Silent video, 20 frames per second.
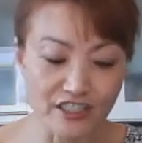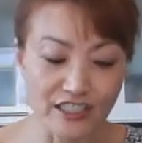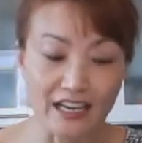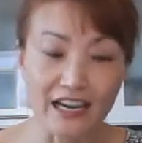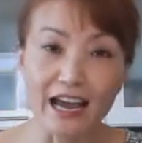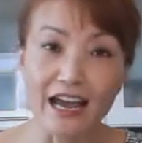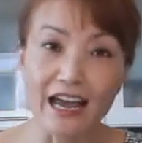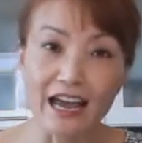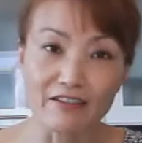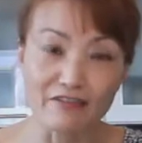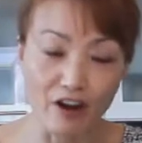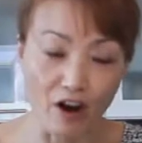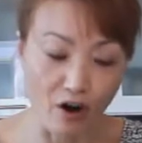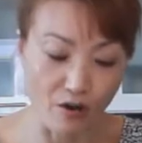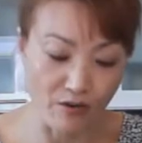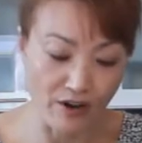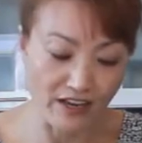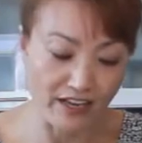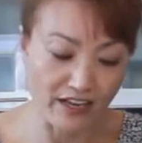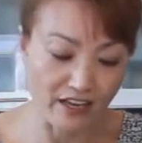that I have
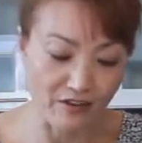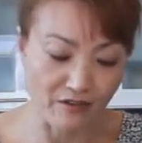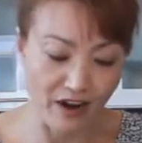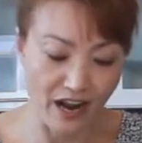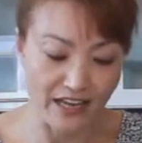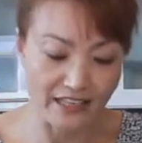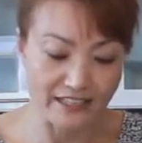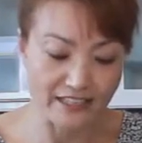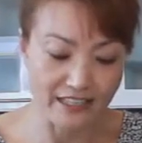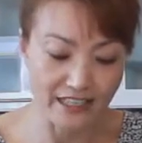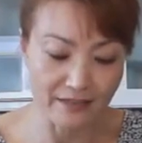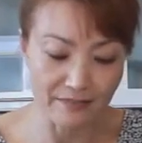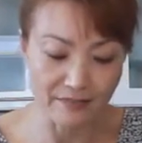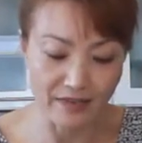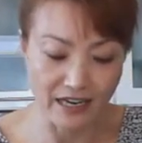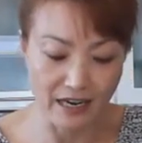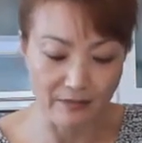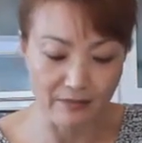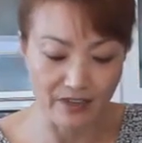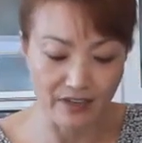already grinded it, but
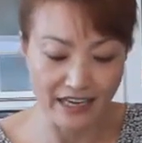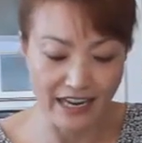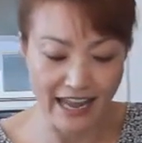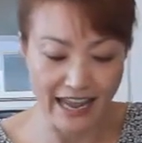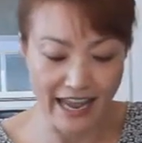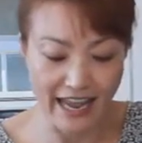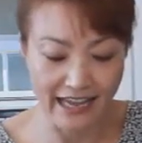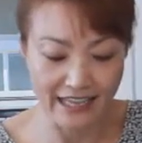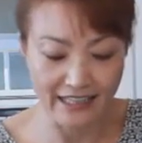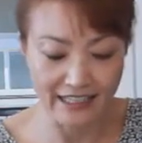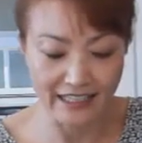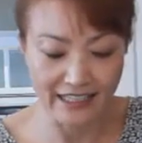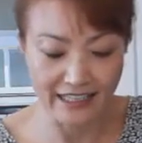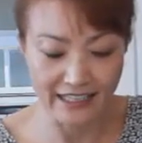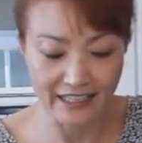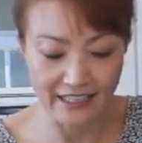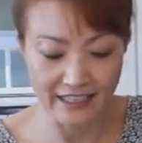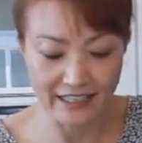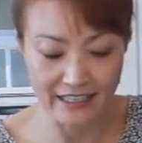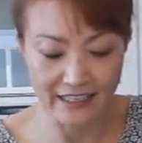I'm gonna add it
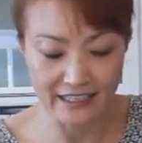here.